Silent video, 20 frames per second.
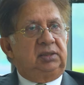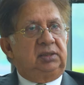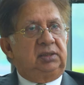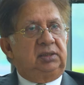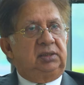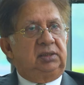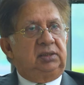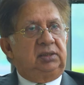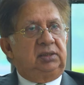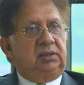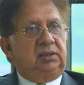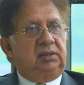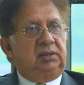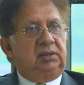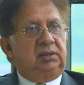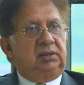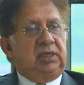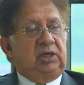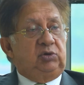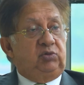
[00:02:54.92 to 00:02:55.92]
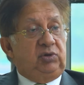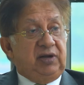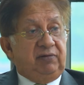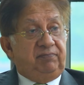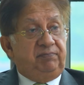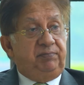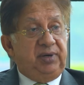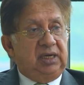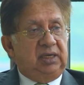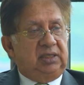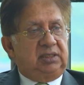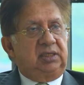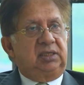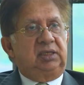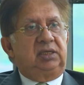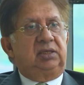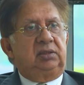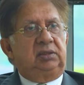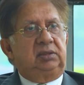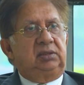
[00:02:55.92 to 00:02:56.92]
uh, that we have built,
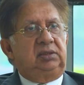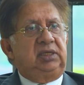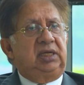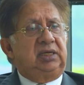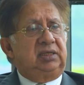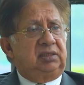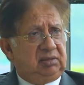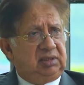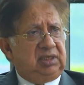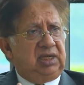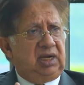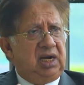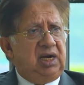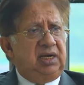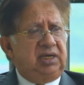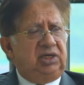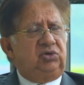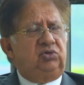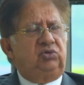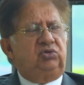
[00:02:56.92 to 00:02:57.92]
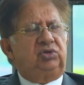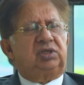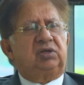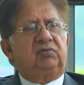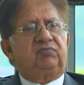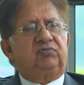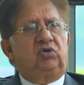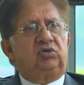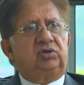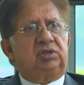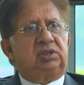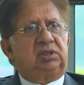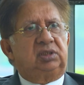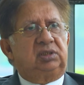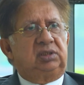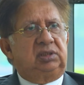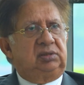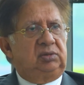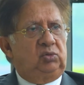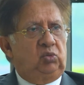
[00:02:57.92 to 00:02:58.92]
there there are issues, of course,
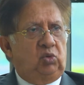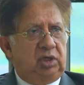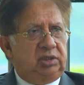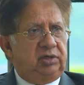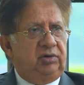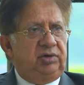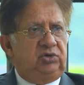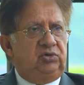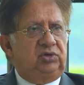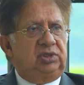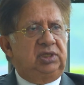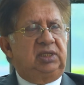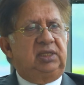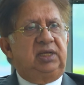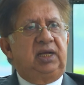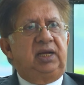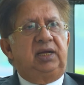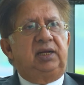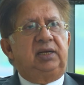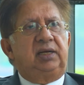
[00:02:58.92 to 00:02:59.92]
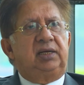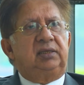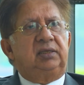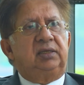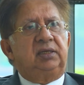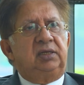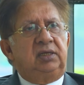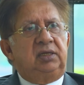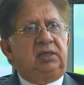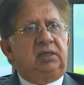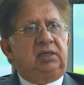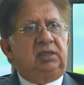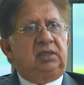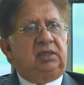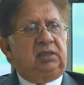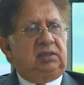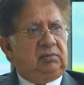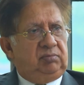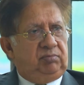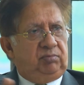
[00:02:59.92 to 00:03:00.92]
water issues are there and
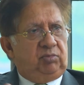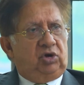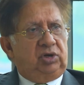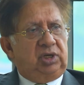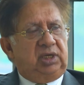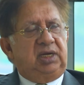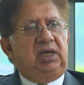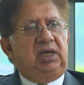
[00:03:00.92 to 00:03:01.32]
border